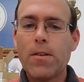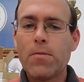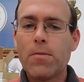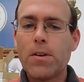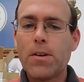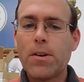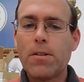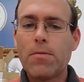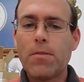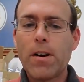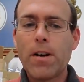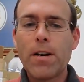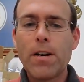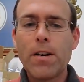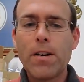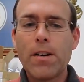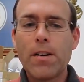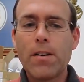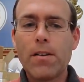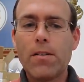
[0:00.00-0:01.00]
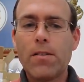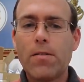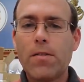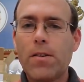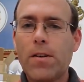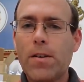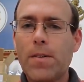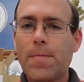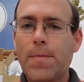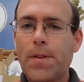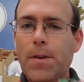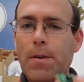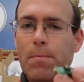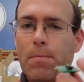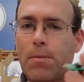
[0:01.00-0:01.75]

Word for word: When you're ready to go, you